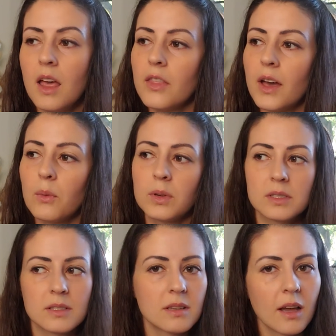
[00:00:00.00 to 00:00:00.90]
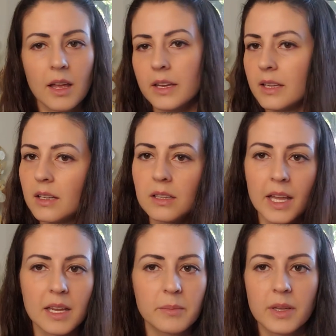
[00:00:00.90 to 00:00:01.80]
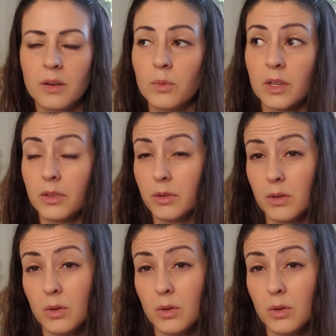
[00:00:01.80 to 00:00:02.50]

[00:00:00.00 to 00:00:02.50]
that was not in alignment with